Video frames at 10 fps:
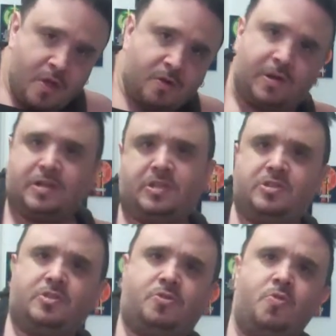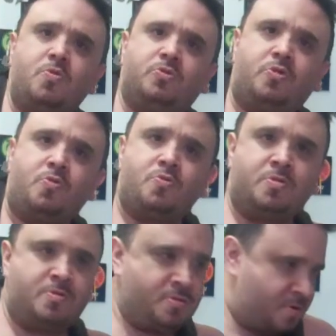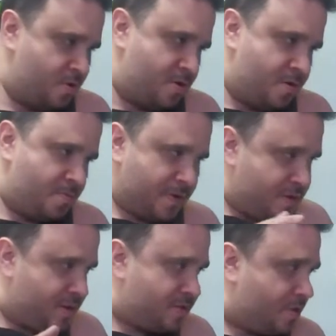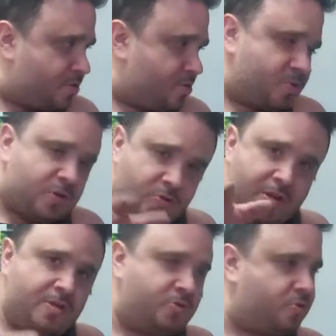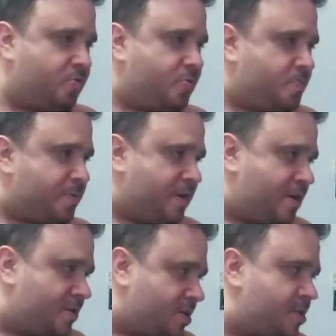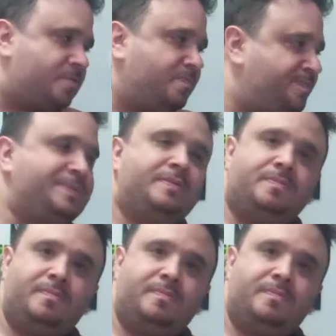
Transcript: Chris is a cool dude, but he's also a strange dude because